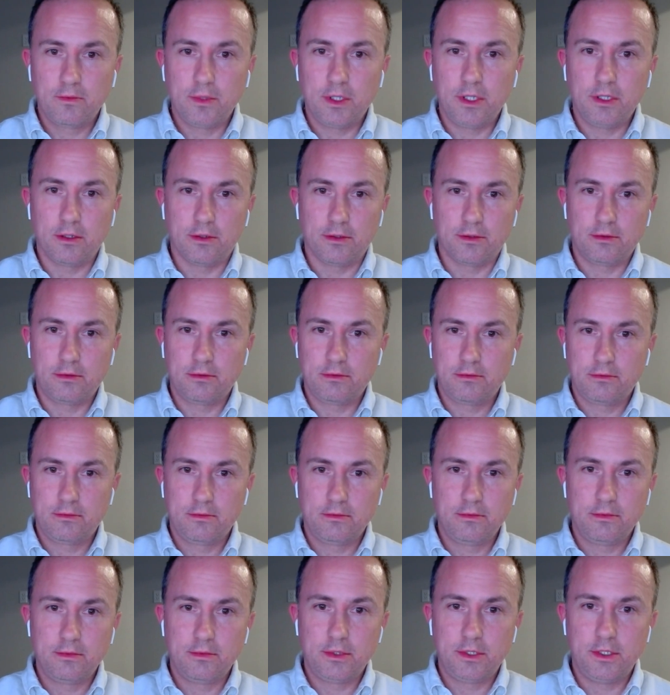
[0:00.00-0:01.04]
when you're
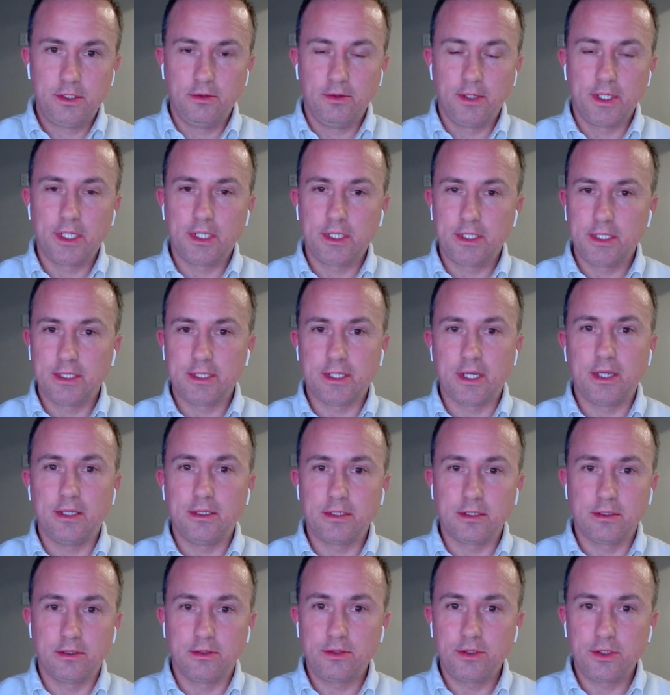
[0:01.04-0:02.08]
doing a
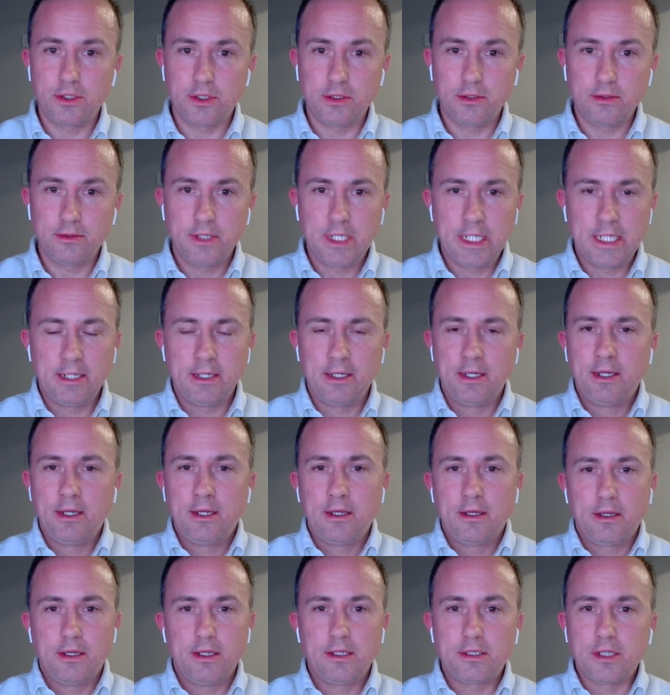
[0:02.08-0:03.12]
design solution.
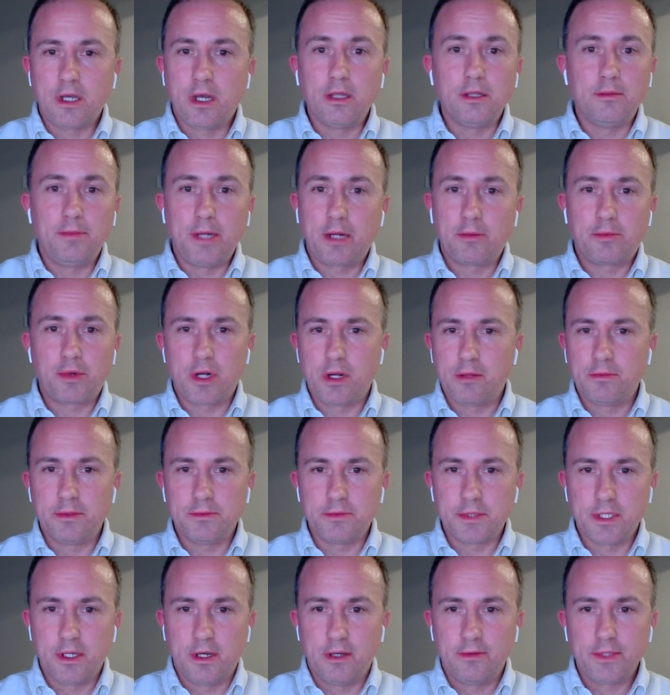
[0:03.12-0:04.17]
It's all about
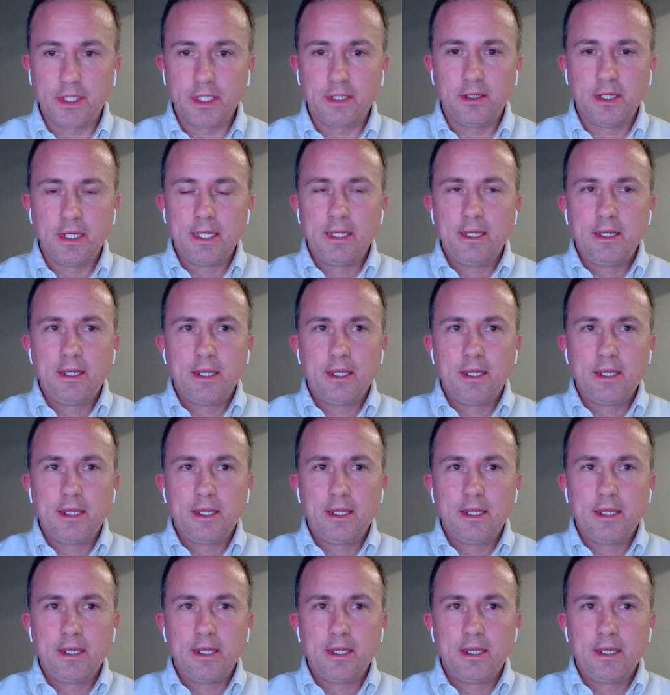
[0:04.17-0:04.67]
problem solving.